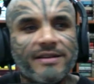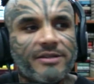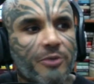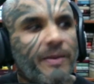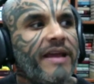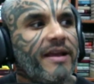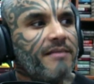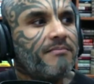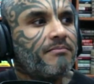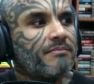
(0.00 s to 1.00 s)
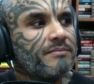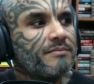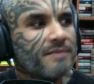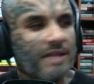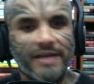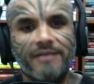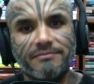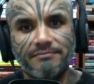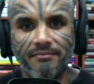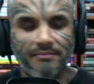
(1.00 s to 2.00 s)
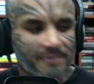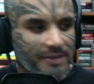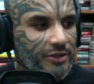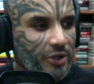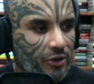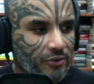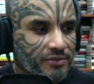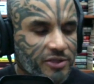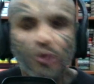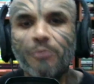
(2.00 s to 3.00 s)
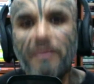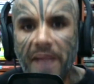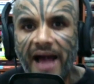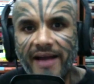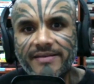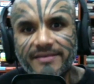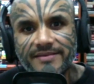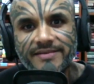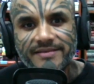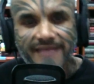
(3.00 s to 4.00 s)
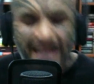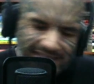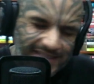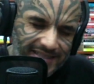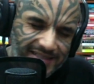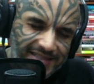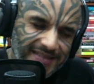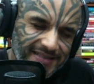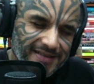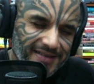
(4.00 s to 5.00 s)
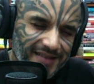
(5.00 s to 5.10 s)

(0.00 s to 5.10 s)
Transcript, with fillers: to be like, you know, Superman, That's